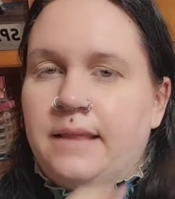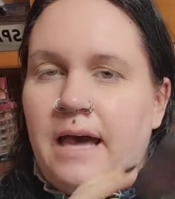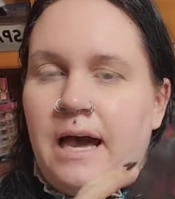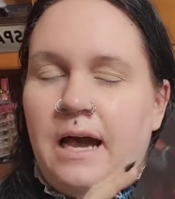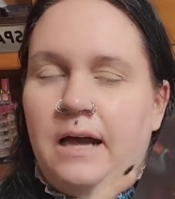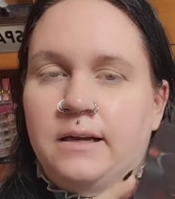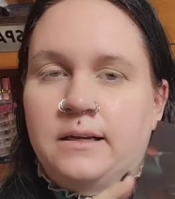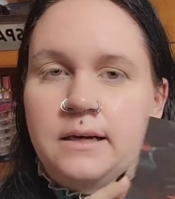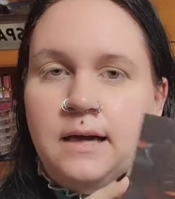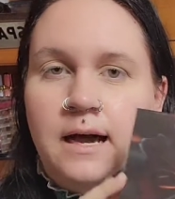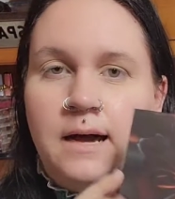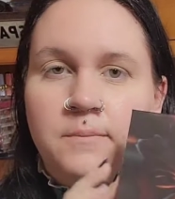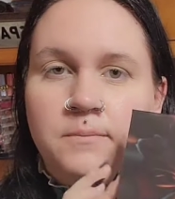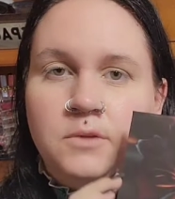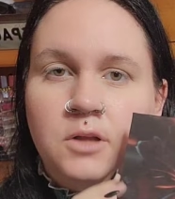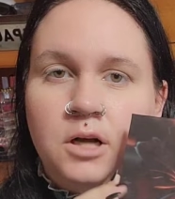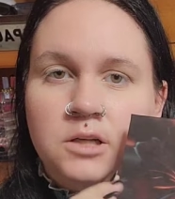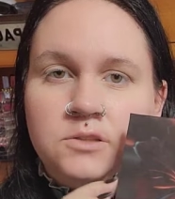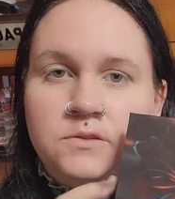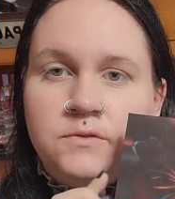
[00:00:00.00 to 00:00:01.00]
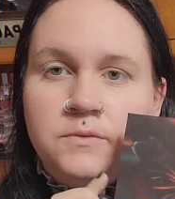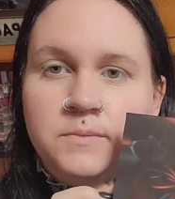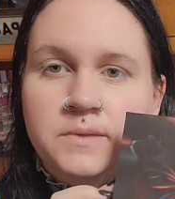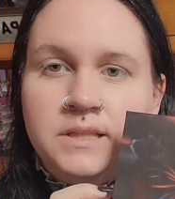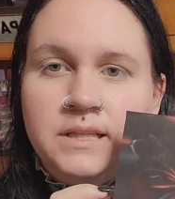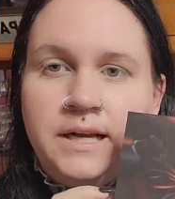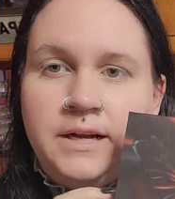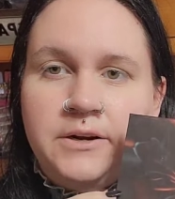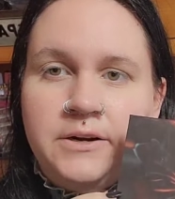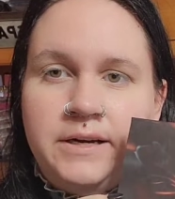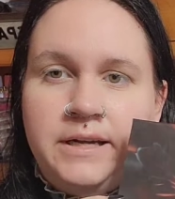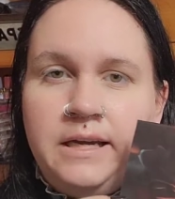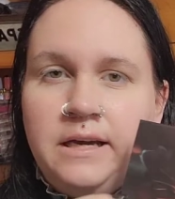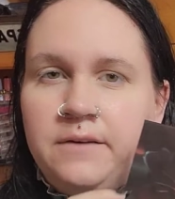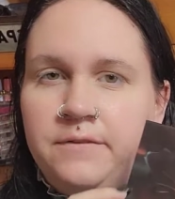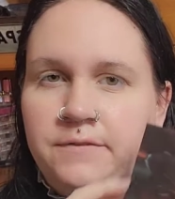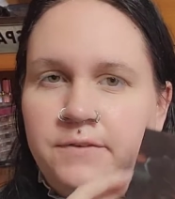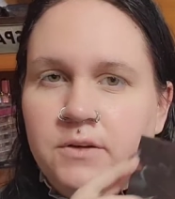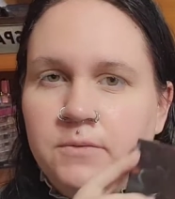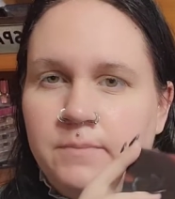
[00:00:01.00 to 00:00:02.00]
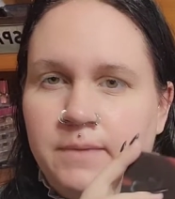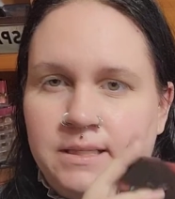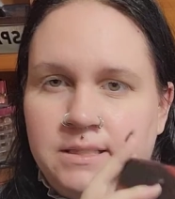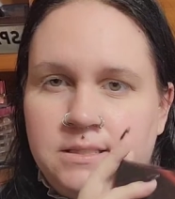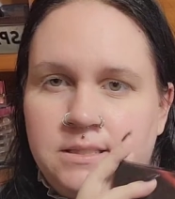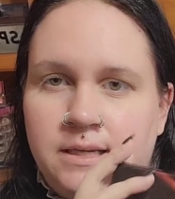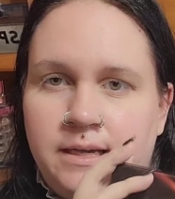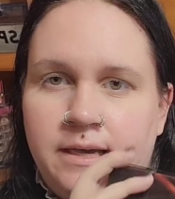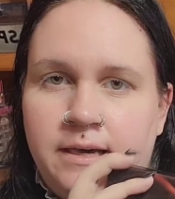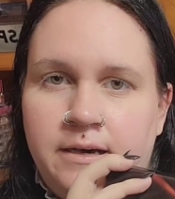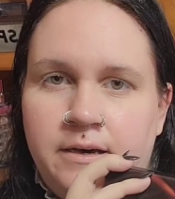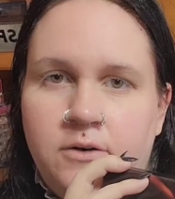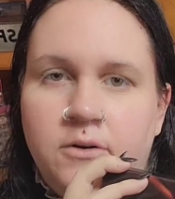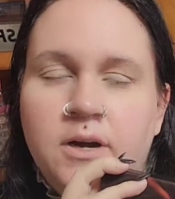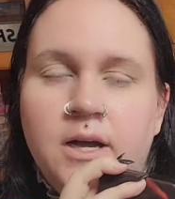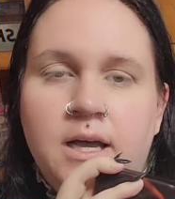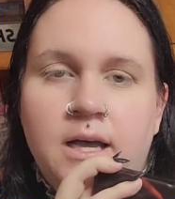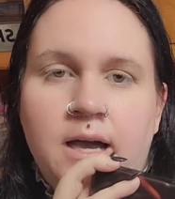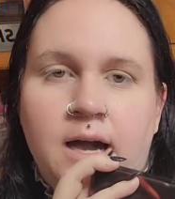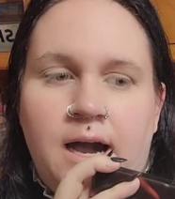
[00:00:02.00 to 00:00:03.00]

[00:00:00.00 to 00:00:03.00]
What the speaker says: that launched from Klarity a few months ago.